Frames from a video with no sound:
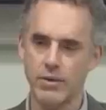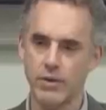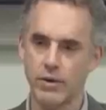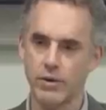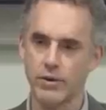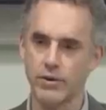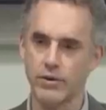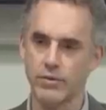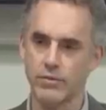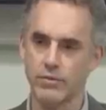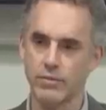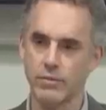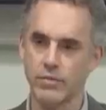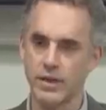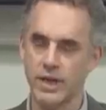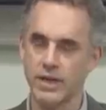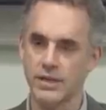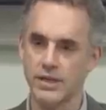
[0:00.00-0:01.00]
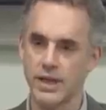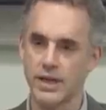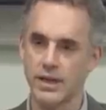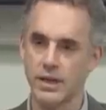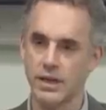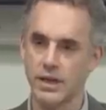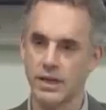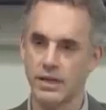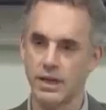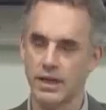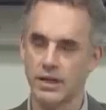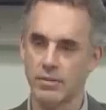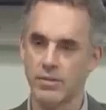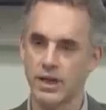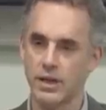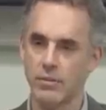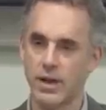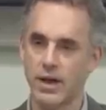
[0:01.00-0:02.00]
with all the things they let
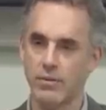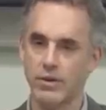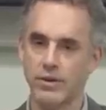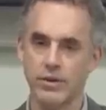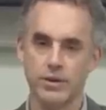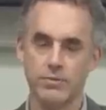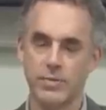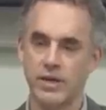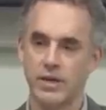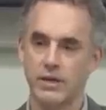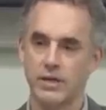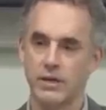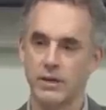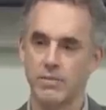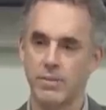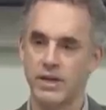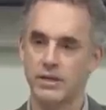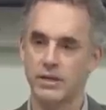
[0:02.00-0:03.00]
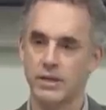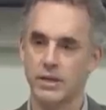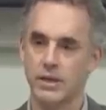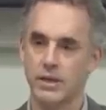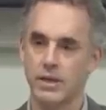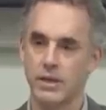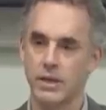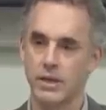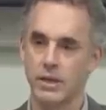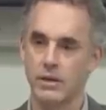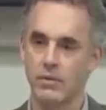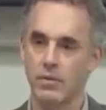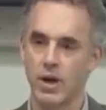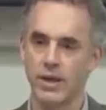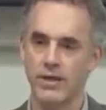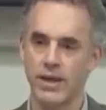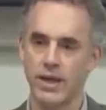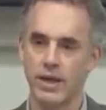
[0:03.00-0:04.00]
them get away with is because they're basically,
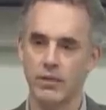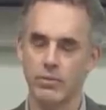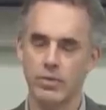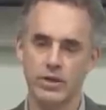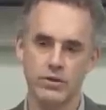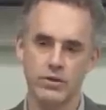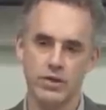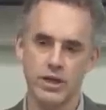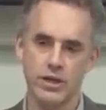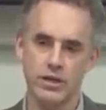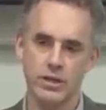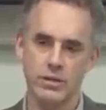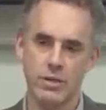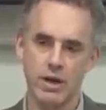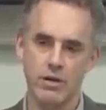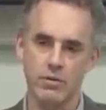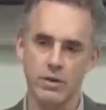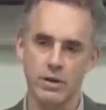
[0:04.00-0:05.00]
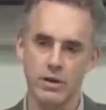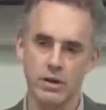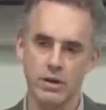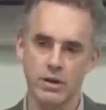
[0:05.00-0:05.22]
why the hell would you chase them out?